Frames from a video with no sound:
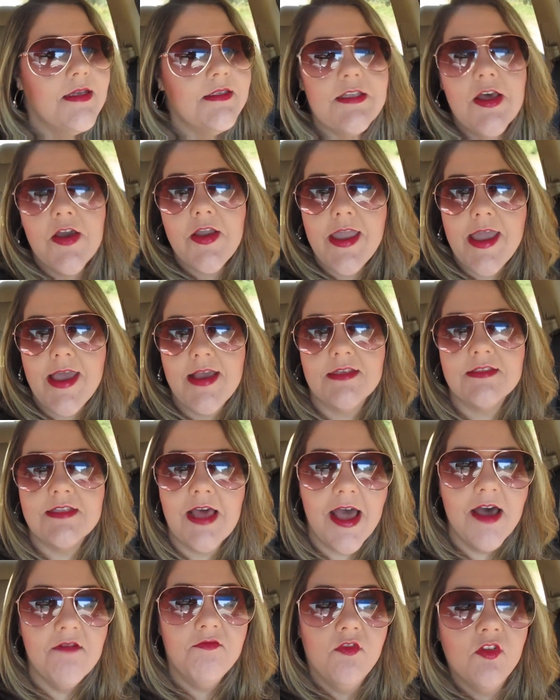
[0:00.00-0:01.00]
So, yes,
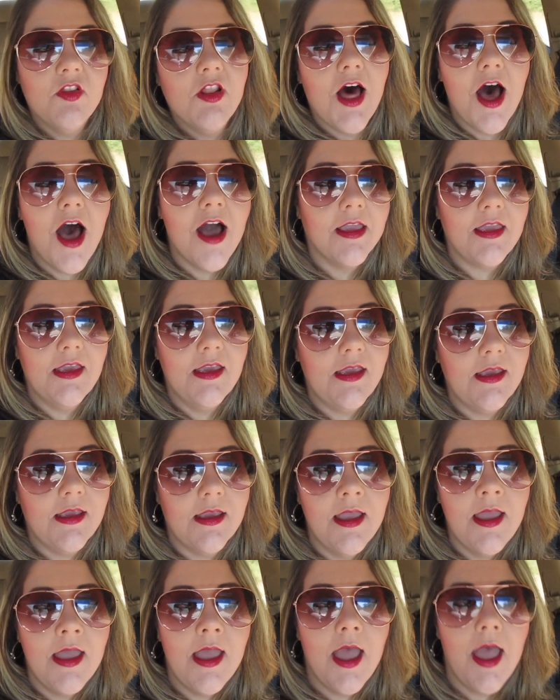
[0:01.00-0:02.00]
I'm
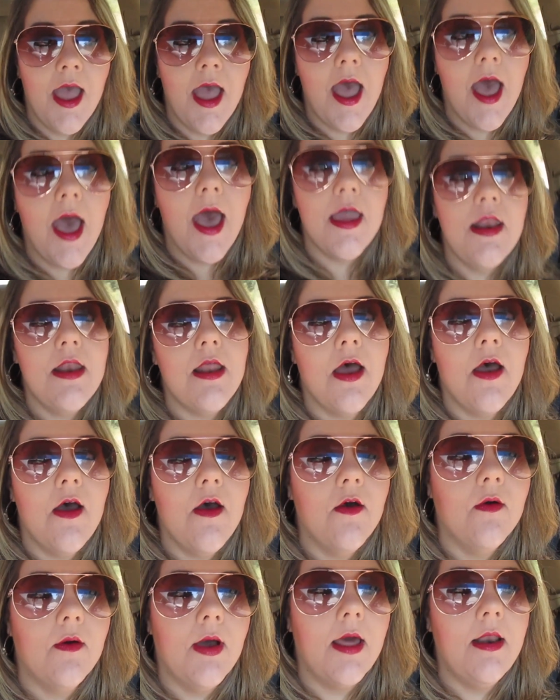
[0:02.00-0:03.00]
vlogging. I
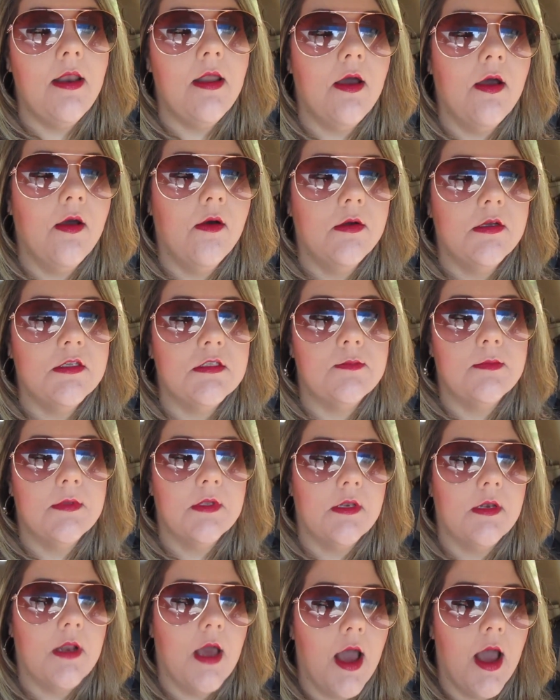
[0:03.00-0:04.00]
know, I know it's
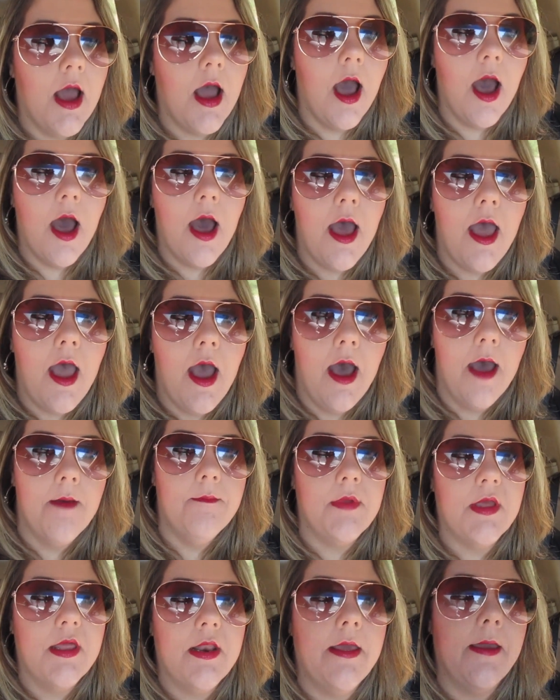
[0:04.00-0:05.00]
been a hot, hot
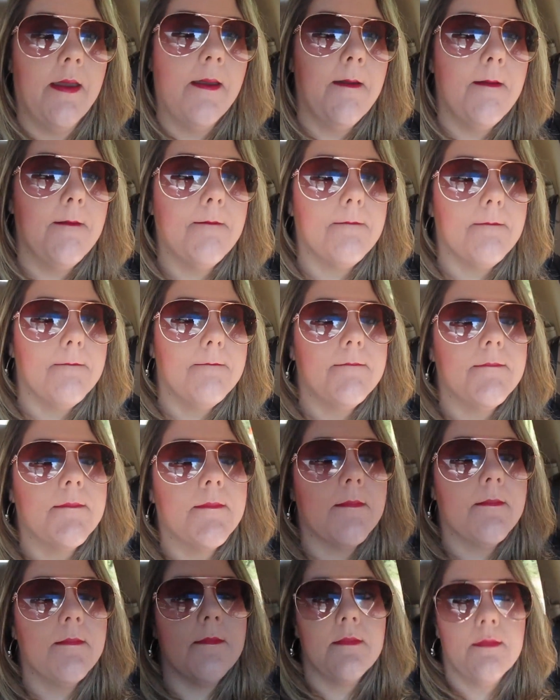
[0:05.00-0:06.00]
minute,
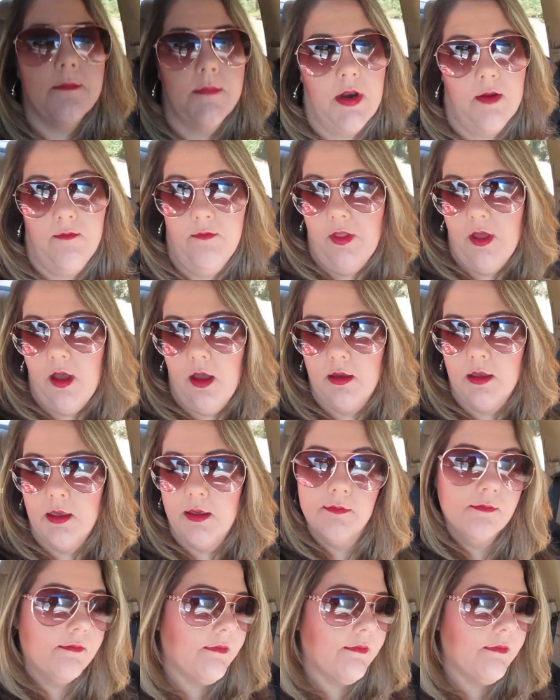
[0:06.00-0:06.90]
but I'm vlogging.